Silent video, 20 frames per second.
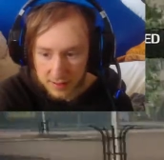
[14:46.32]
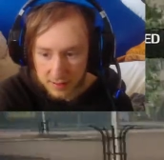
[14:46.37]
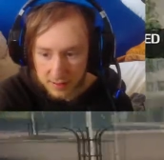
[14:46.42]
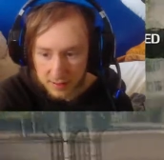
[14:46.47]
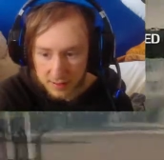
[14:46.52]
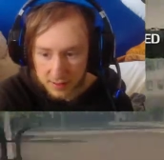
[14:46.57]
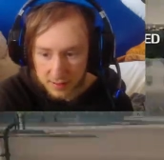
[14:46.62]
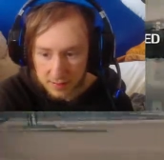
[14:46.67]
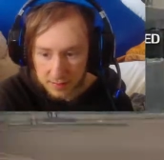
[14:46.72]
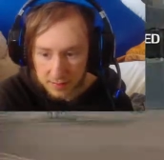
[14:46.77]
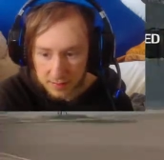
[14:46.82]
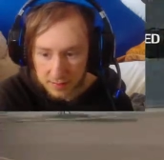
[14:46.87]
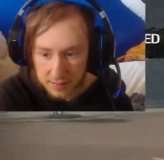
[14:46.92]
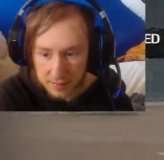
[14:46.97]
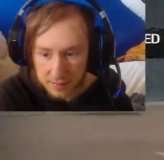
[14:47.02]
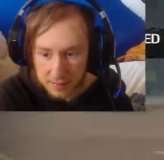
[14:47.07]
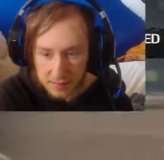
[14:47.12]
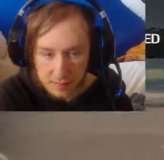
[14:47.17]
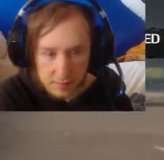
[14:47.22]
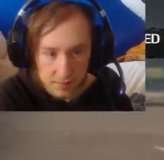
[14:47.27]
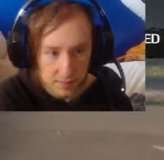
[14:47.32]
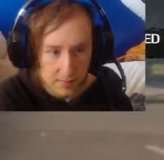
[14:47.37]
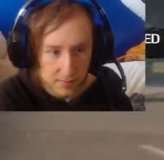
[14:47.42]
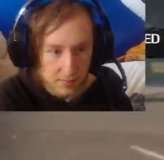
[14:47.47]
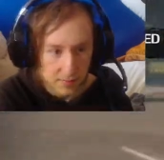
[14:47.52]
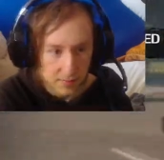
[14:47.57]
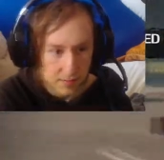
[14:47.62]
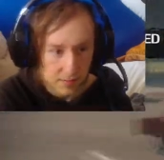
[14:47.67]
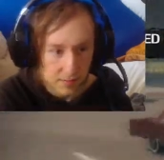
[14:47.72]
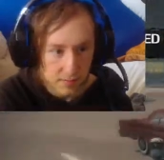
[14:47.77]

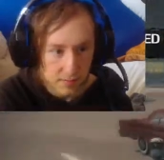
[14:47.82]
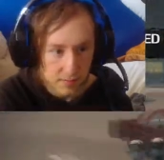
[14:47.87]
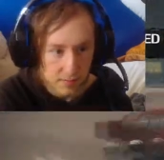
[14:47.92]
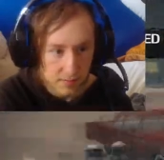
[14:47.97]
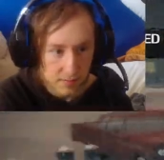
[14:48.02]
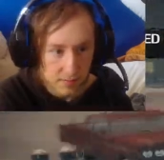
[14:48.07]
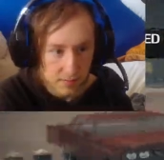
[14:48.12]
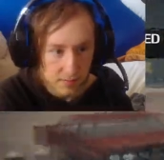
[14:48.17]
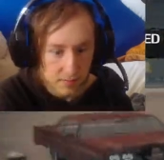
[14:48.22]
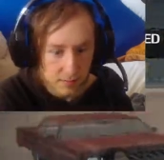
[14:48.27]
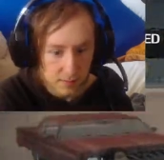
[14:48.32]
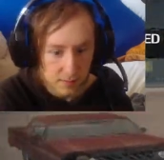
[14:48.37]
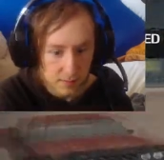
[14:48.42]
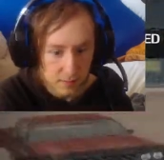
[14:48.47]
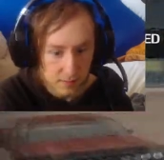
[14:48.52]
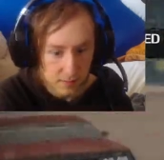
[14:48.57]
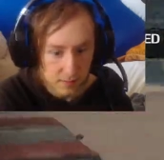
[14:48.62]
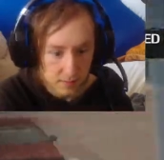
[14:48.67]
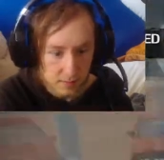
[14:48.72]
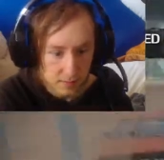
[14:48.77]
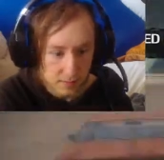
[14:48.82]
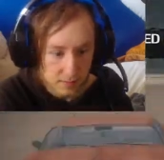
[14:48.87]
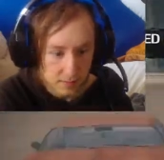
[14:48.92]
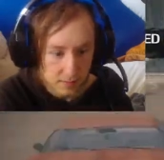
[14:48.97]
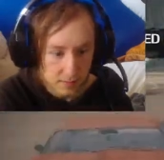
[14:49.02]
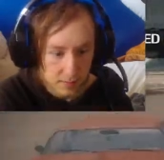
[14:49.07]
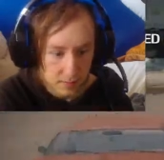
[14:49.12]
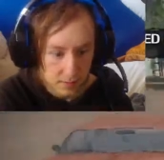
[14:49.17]
(no one is talking)